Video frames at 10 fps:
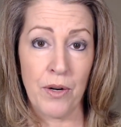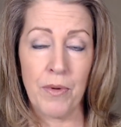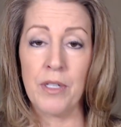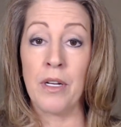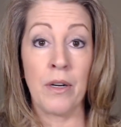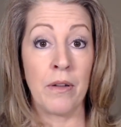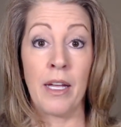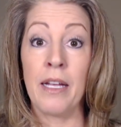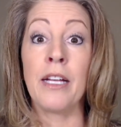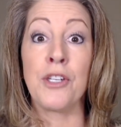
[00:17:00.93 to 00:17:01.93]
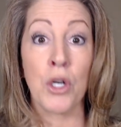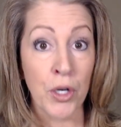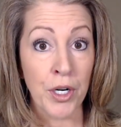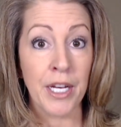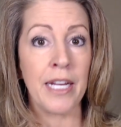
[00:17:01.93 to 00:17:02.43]
Well, no, like
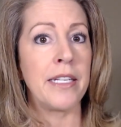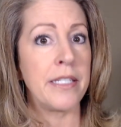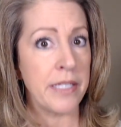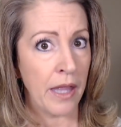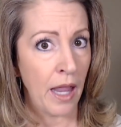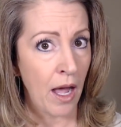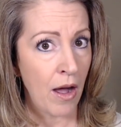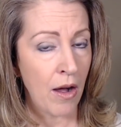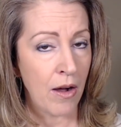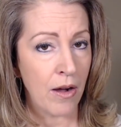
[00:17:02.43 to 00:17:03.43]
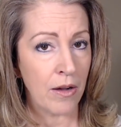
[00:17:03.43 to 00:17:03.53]
eternity is long,